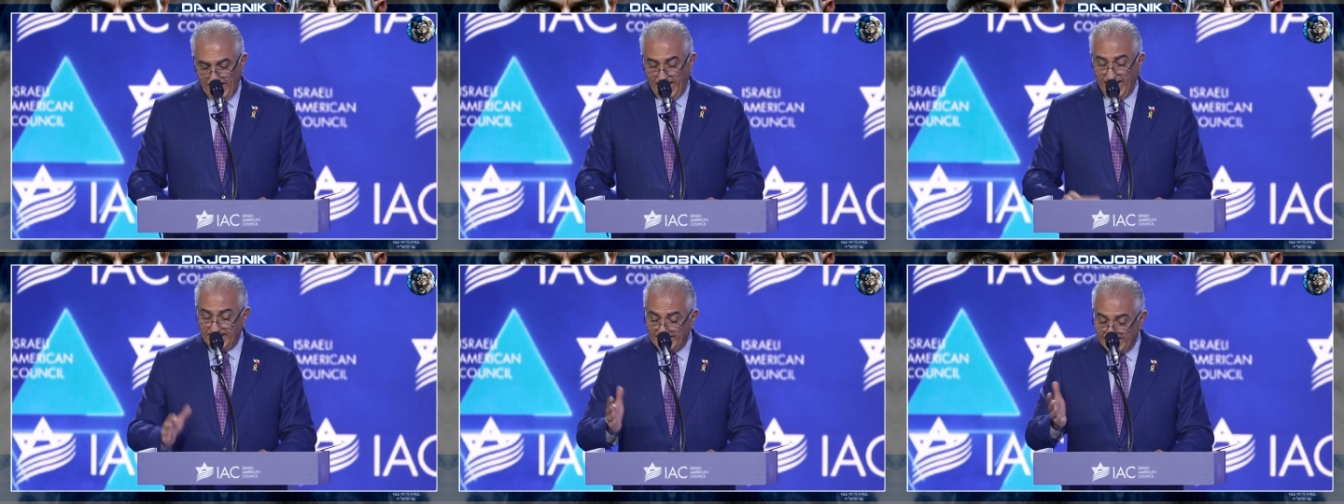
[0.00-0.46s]

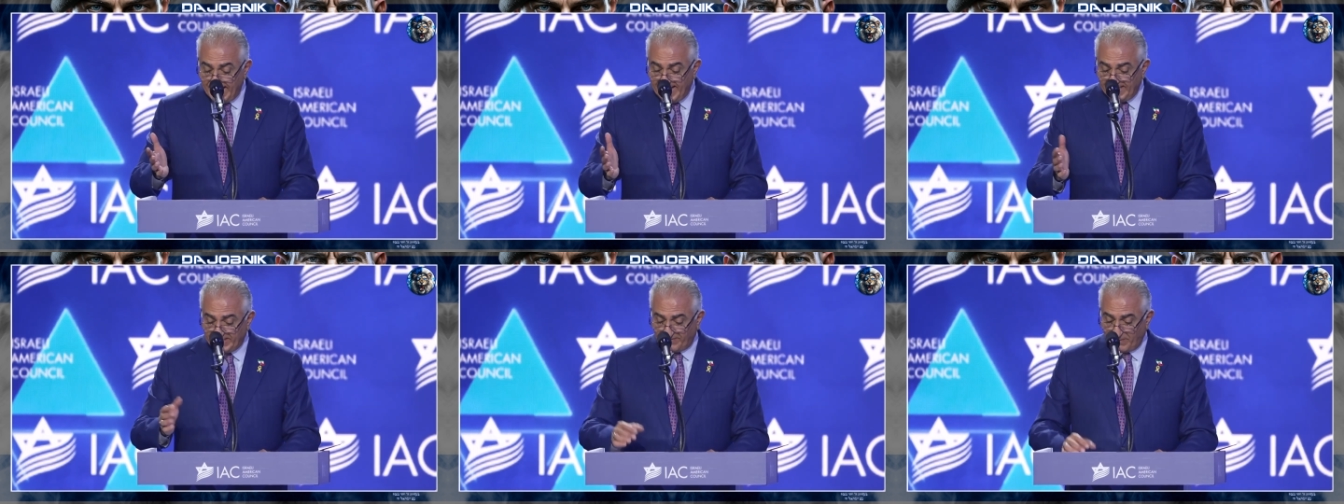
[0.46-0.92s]
and
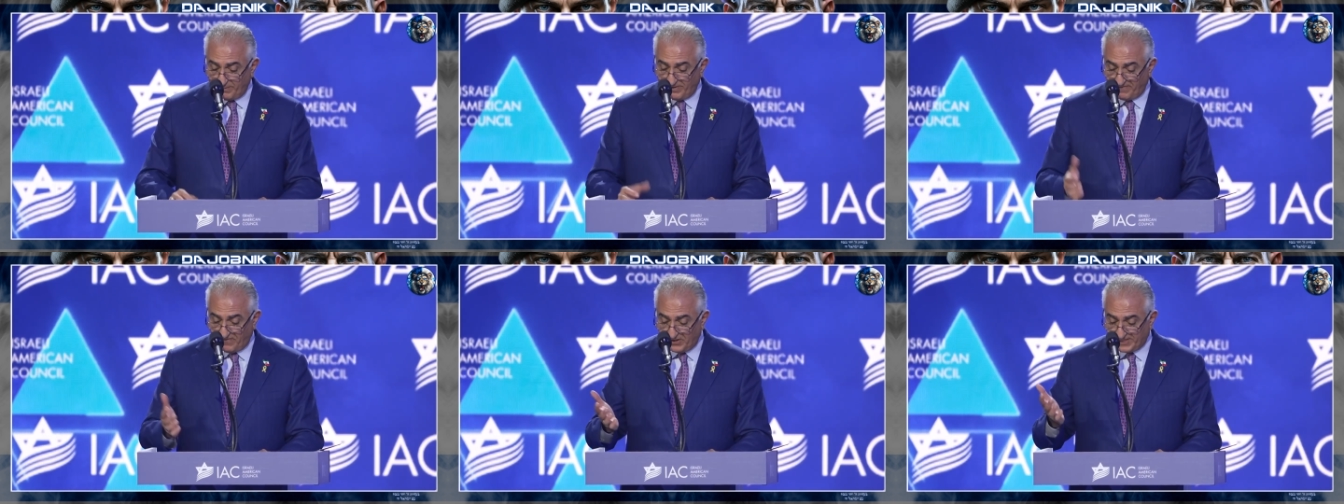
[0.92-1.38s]
days from the
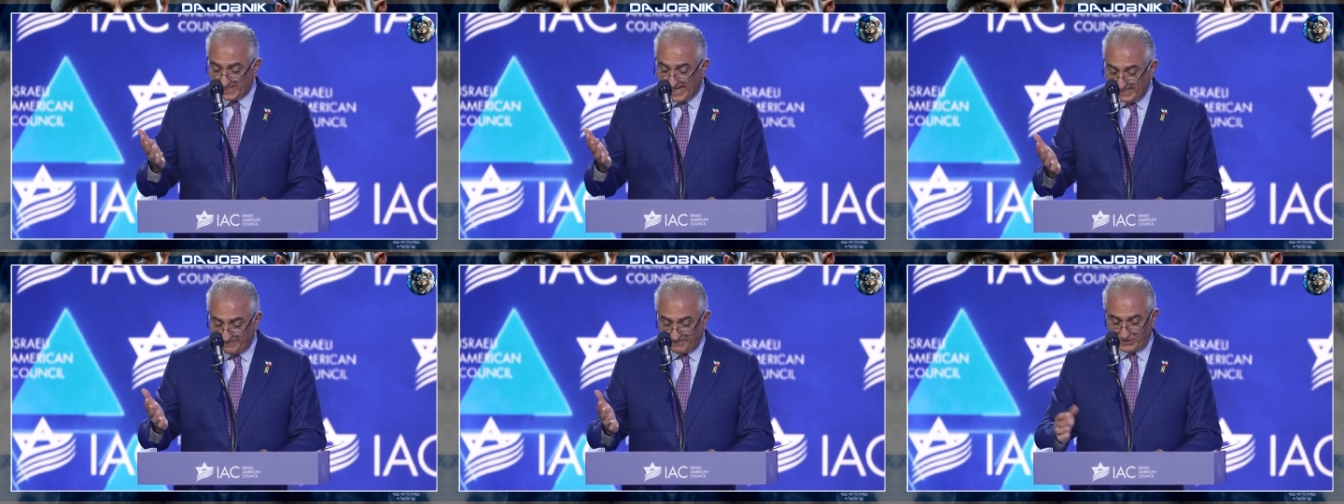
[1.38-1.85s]
first
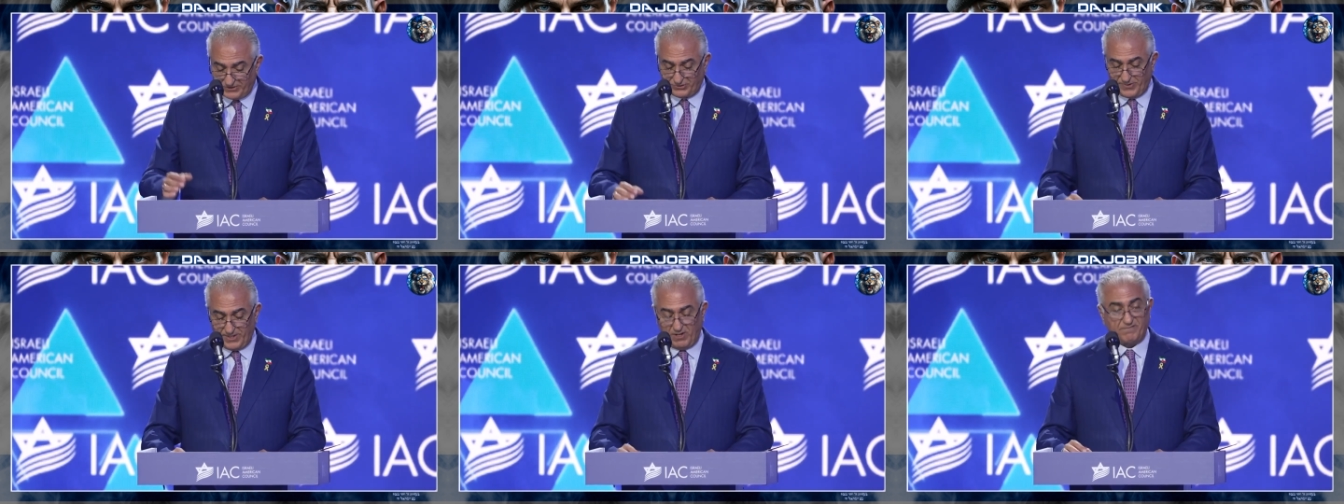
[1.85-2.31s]

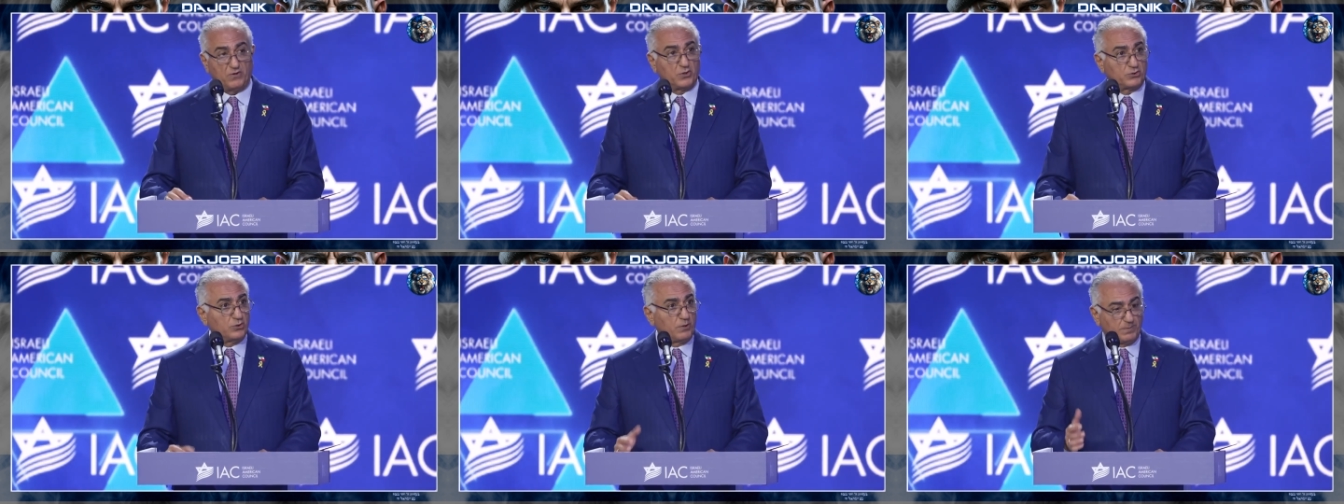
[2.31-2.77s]
anniversary of
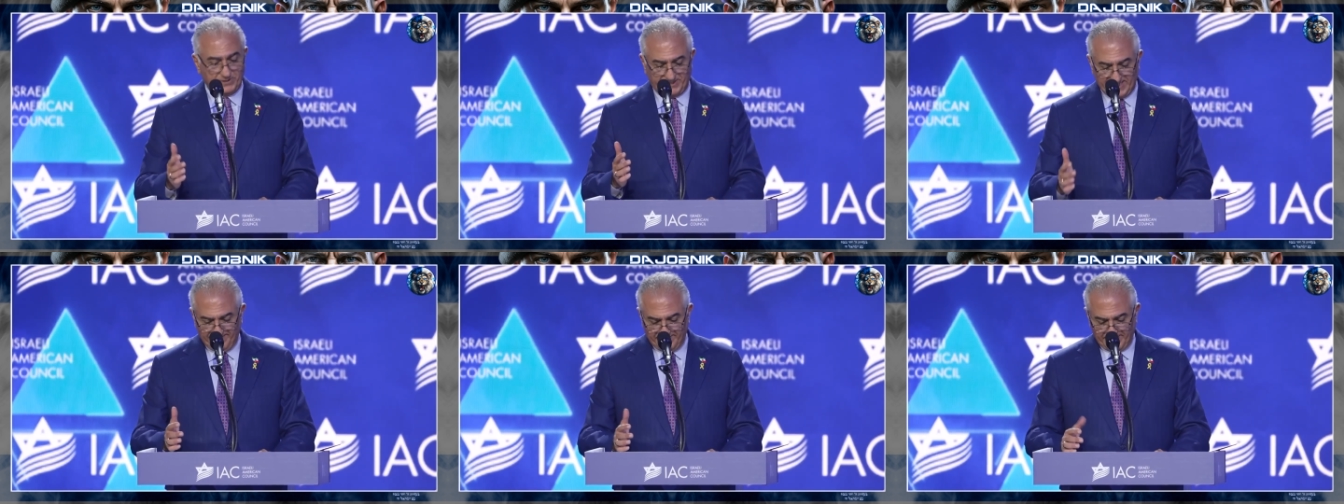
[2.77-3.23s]
October
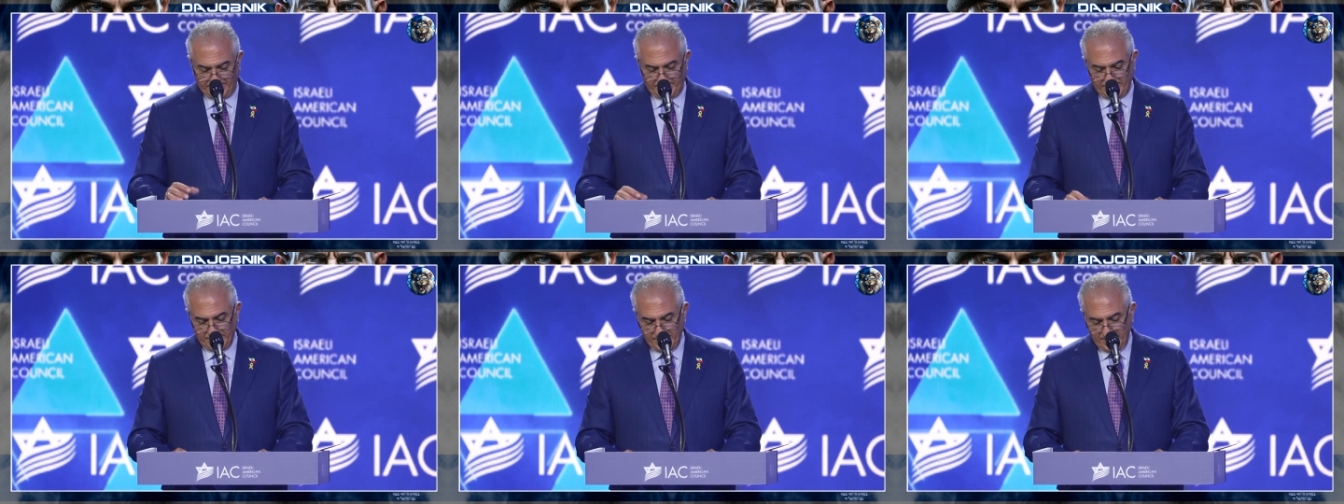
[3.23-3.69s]

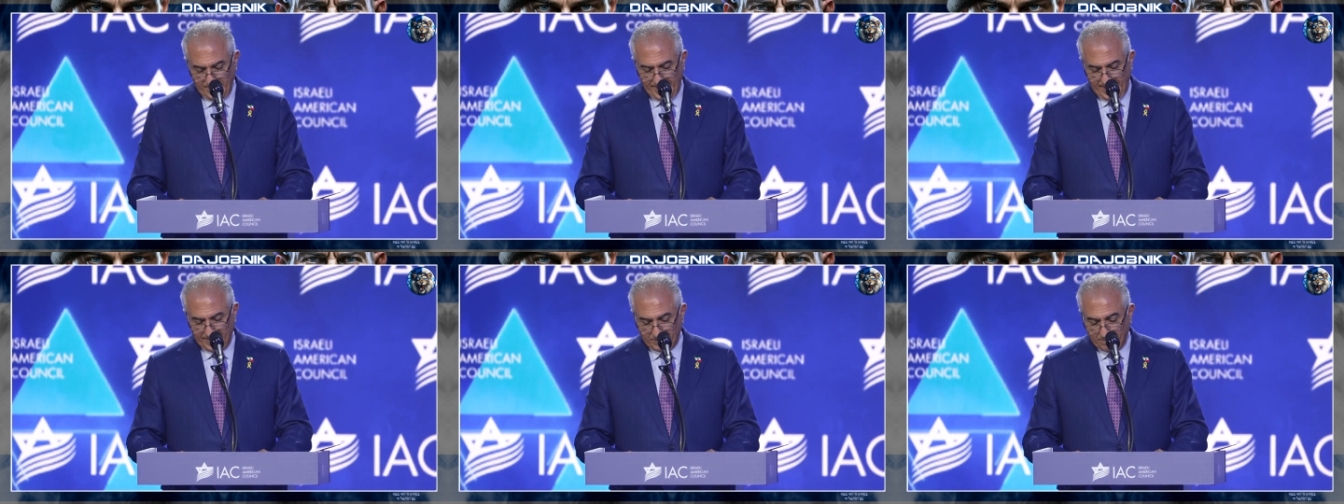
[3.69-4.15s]
7th
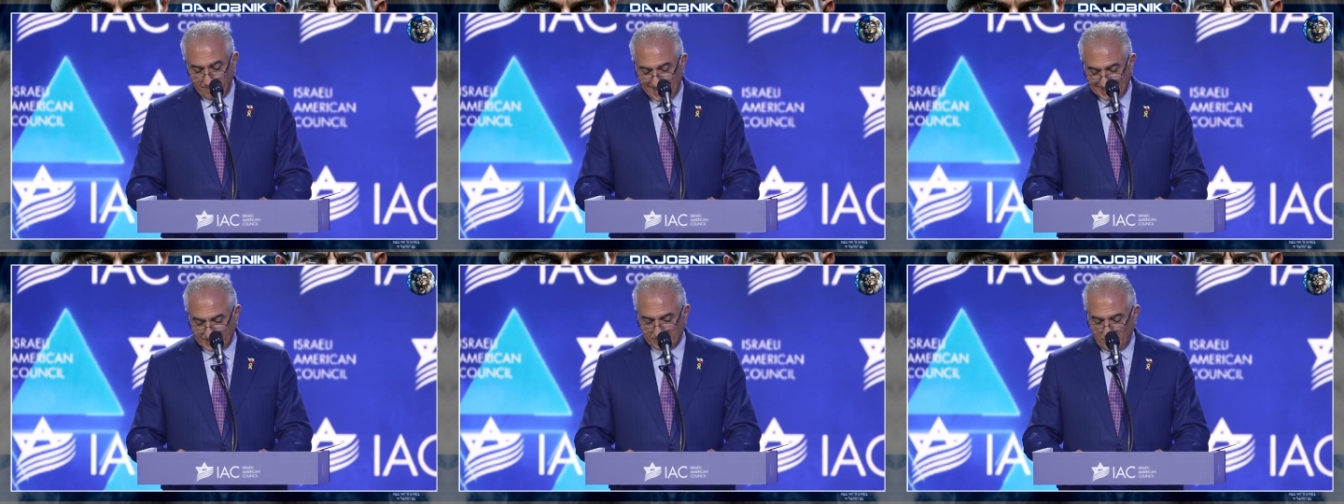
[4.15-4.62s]
and the
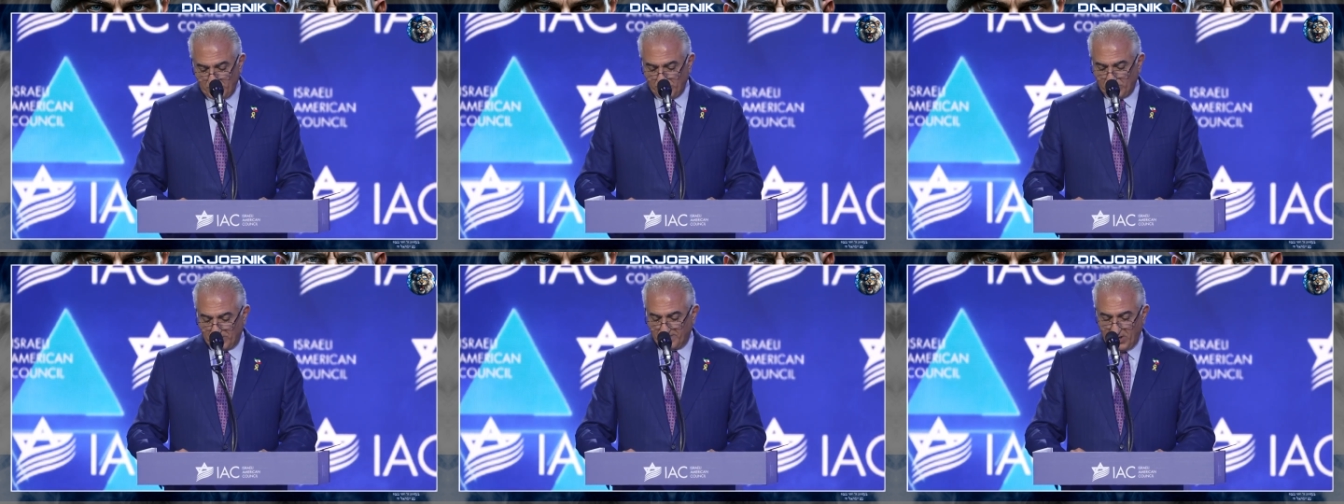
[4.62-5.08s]
mass
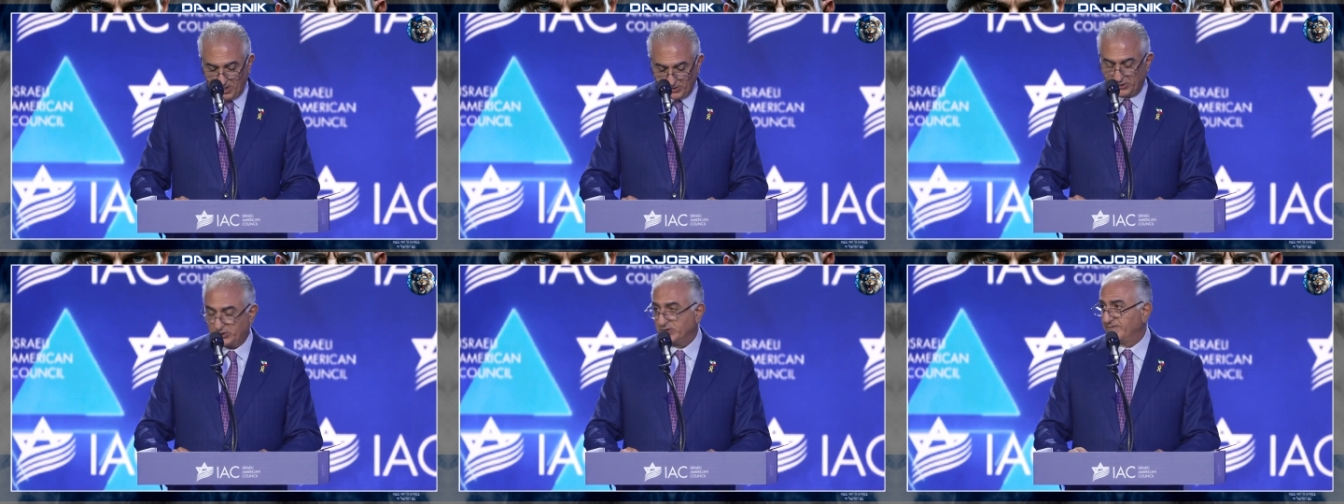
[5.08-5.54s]
murder of
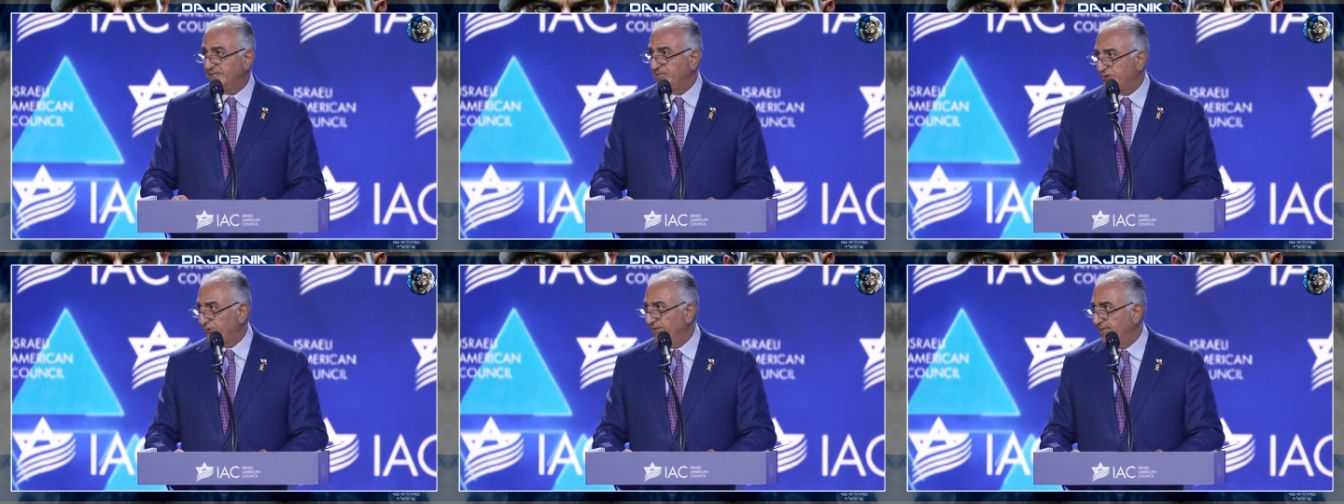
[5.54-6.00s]
hundreds of
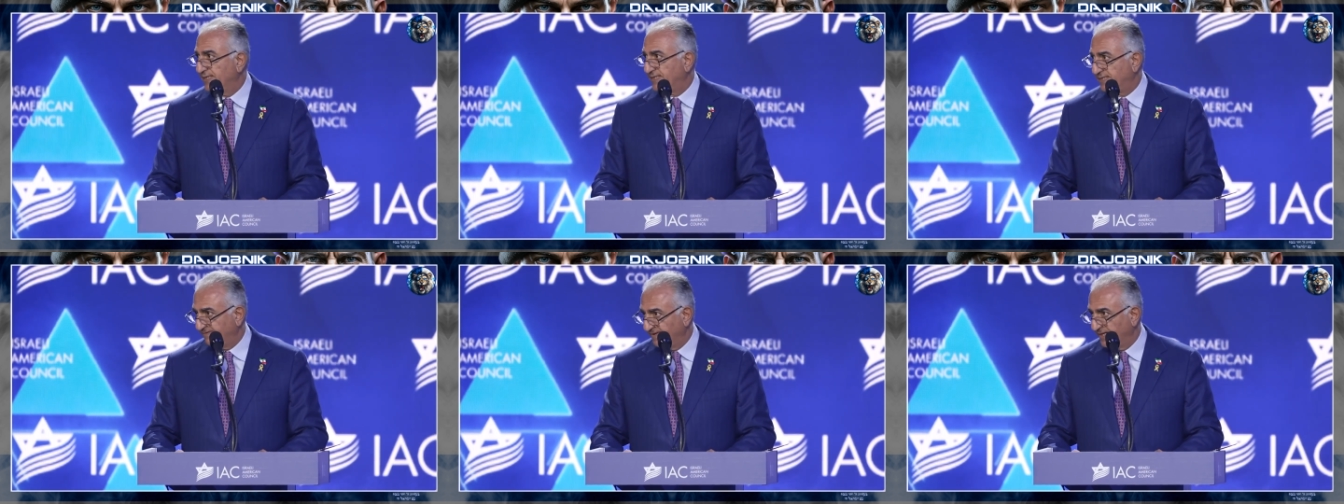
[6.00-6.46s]
Israeli
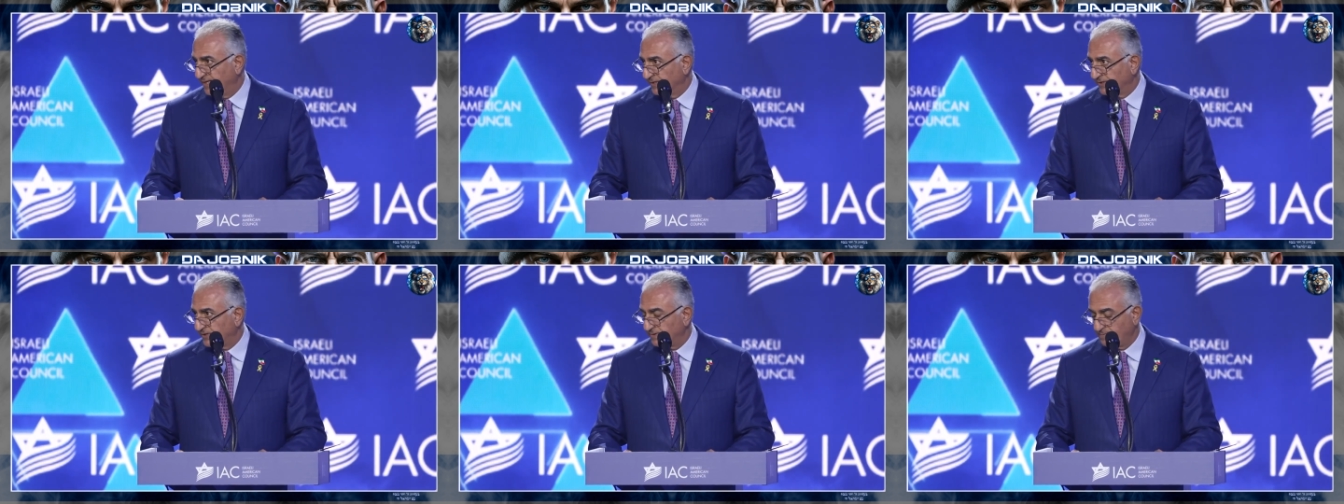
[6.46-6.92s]

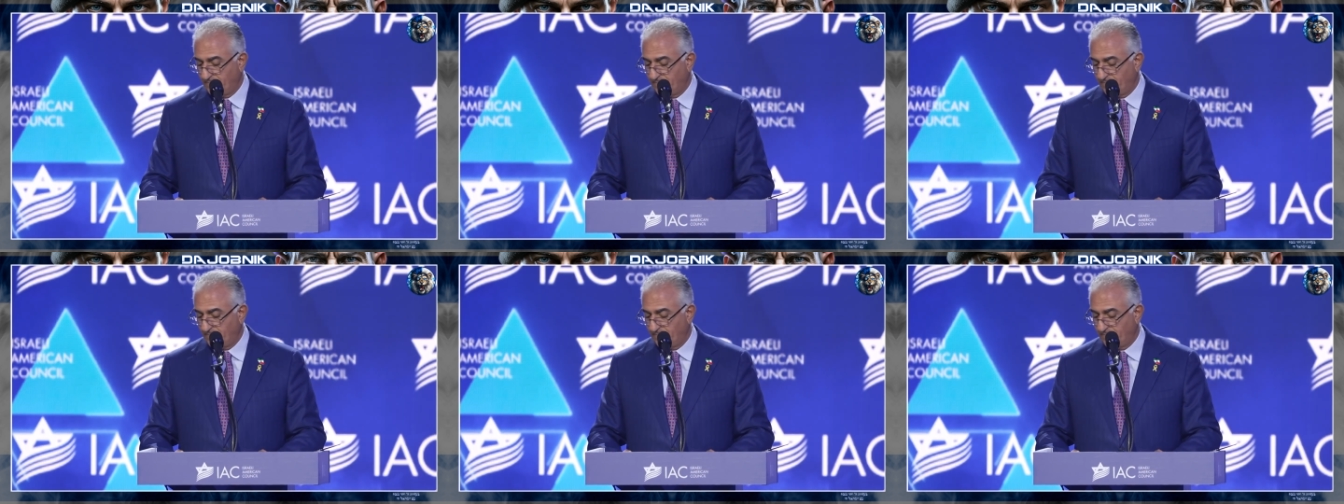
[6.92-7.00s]
civilians.